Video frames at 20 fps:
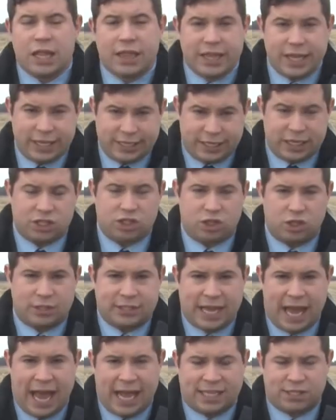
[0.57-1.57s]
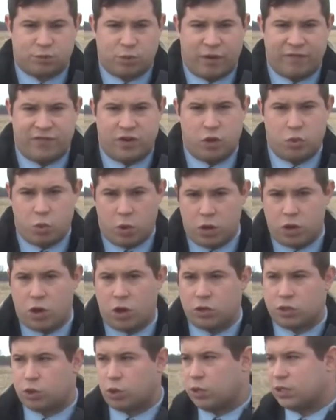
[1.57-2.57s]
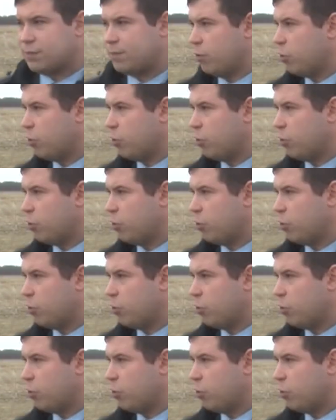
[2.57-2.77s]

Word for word: The additional tax revenue will go towards